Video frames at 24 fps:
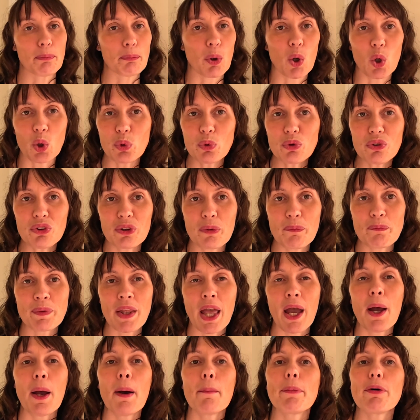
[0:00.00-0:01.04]
pools.
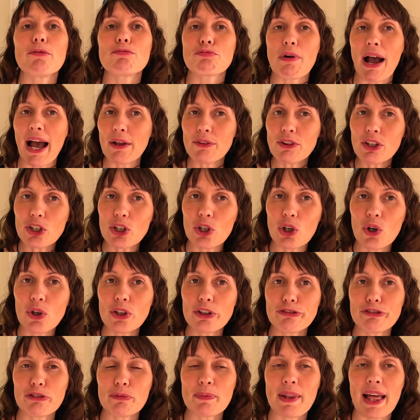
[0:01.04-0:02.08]
But round the corner
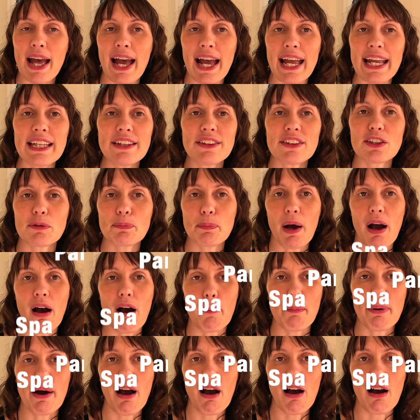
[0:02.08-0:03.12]
from there is Sulphur
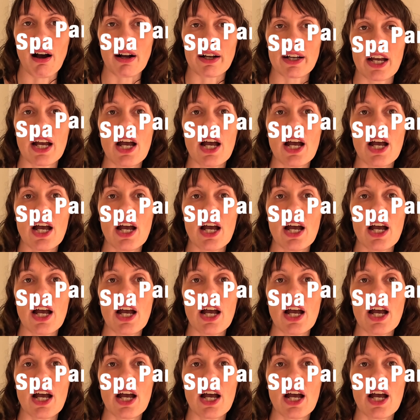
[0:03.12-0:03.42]
Park,